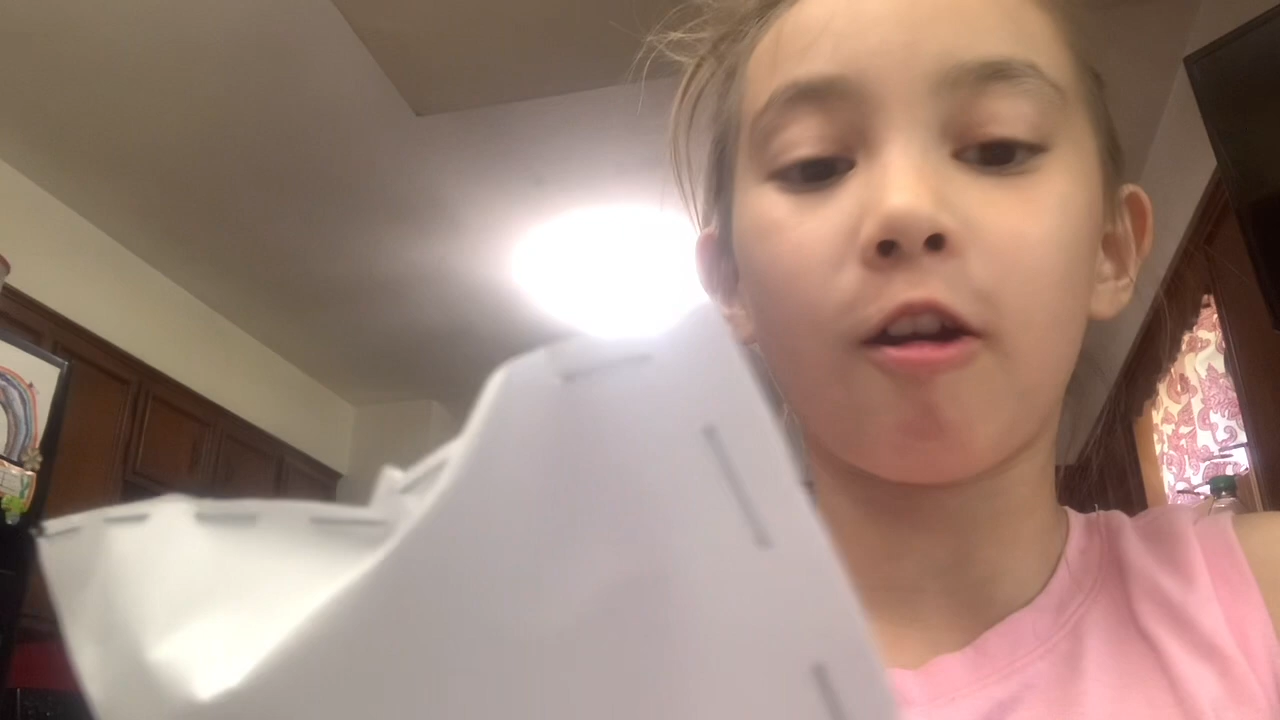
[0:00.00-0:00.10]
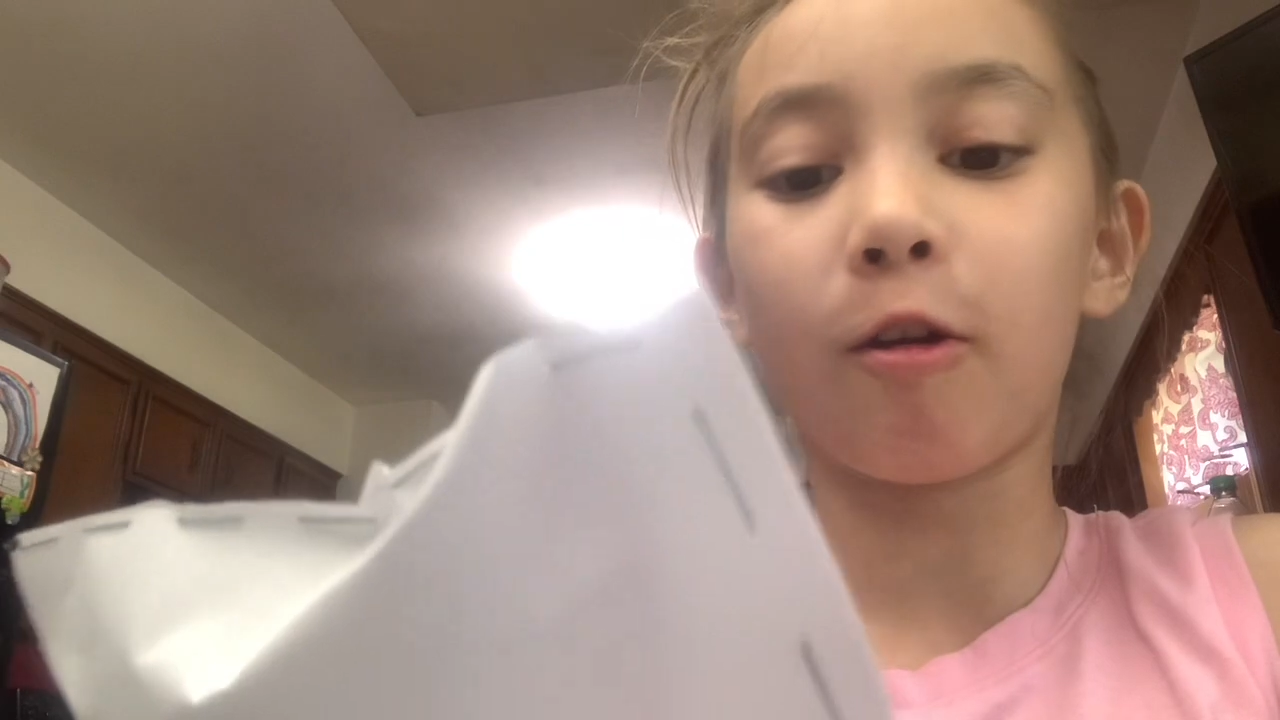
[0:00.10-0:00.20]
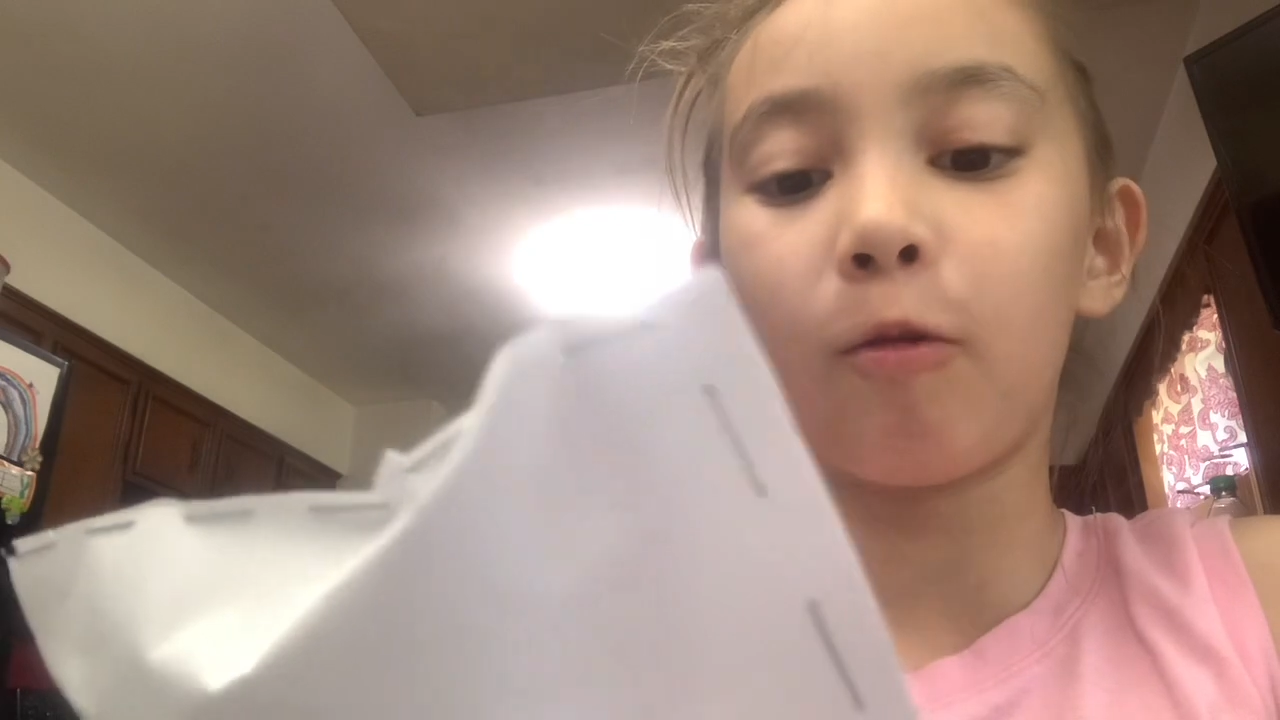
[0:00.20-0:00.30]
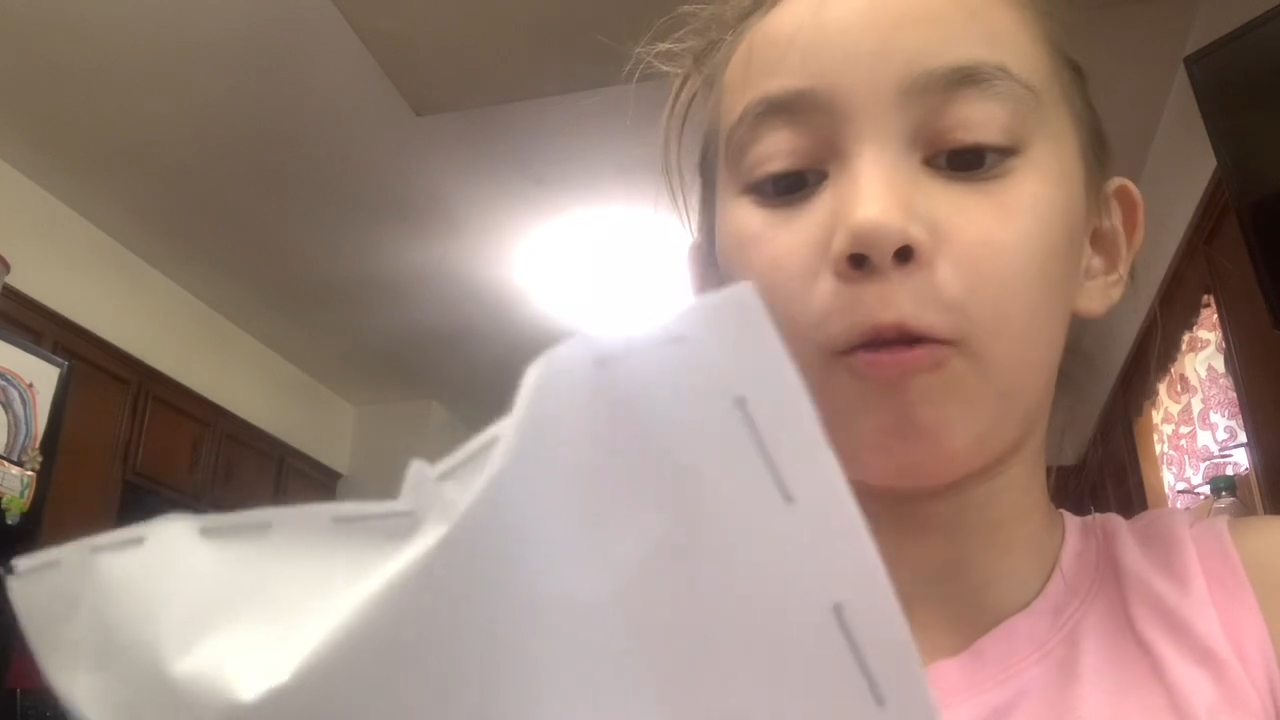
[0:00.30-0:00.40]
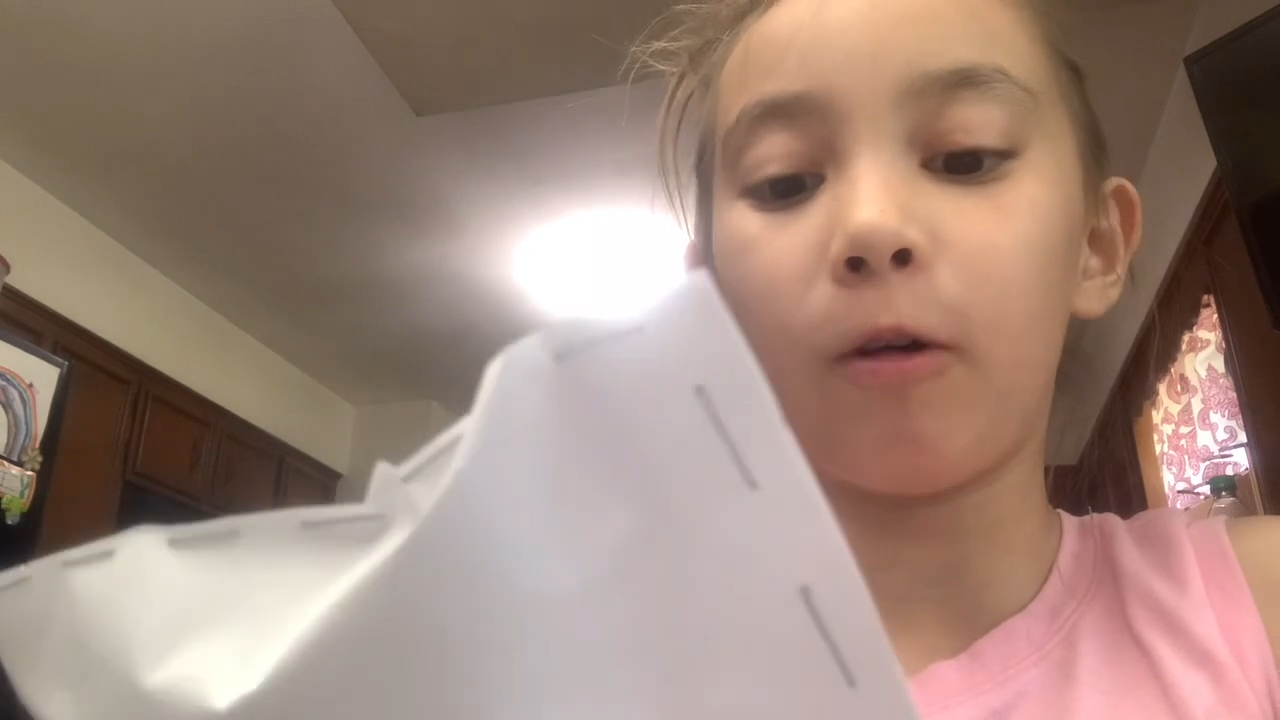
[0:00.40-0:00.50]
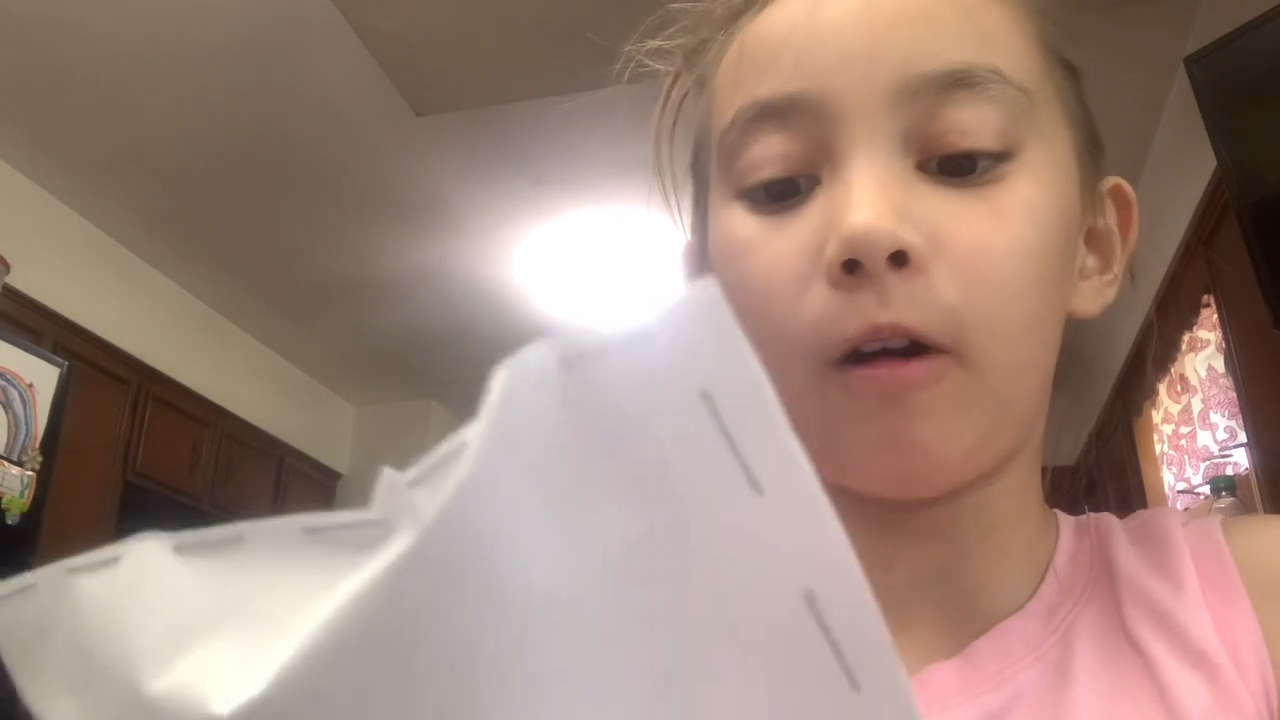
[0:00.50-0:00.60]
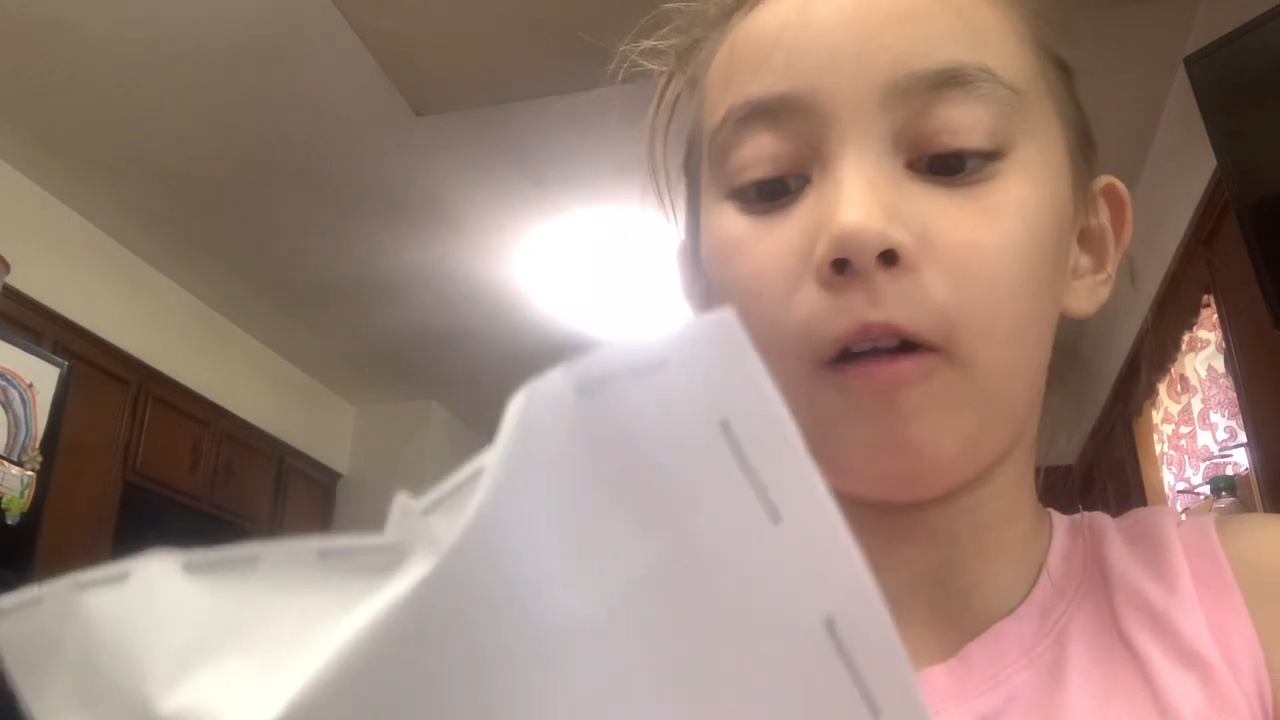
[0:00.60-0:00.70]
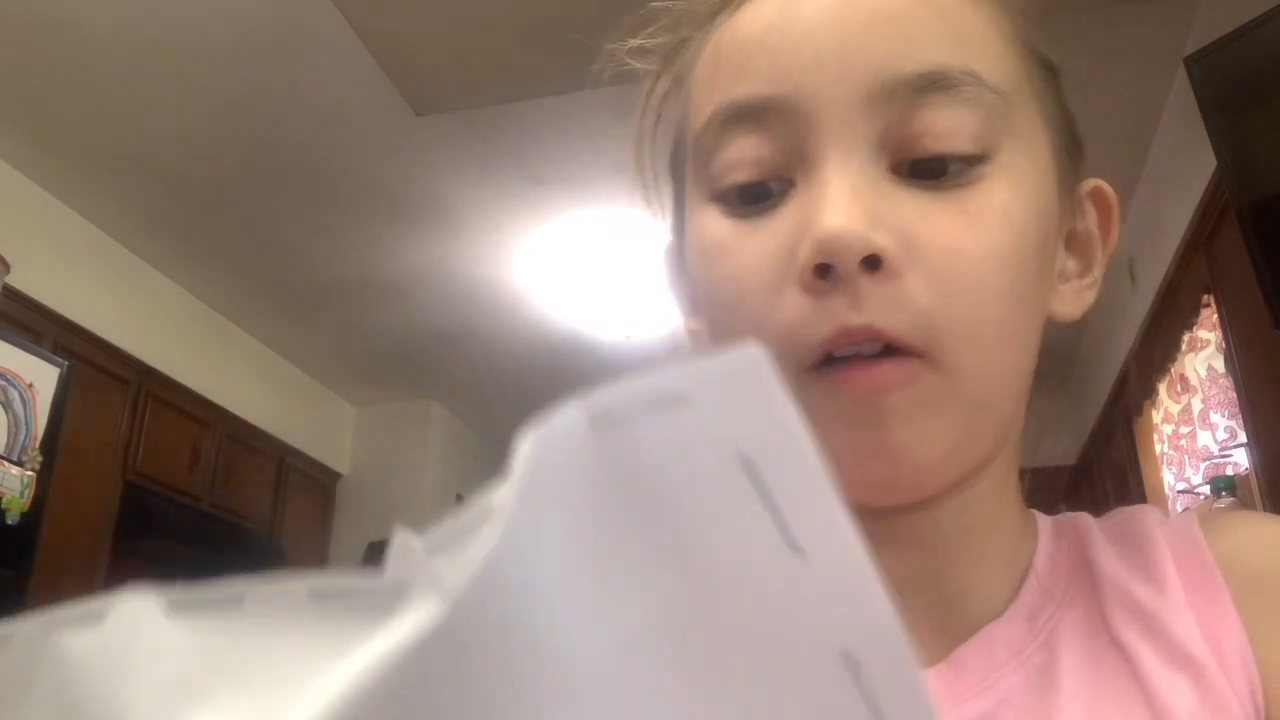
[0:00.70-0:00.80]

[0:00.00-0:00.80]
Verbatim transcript: Cool.